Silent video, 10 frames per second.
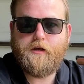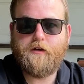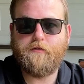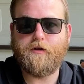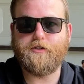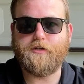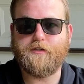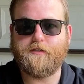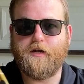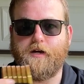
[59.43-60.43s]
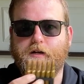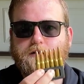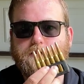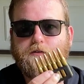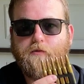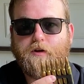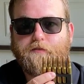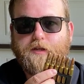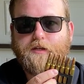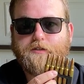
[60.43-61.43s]
which is one
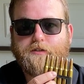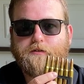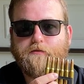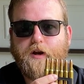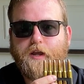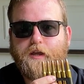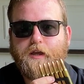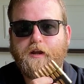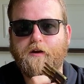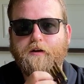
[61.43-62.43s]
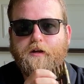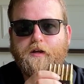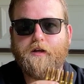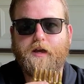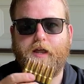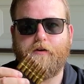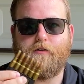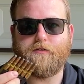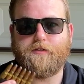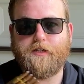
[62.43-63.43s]
of these right here, and it
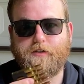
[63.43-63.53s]
holds 6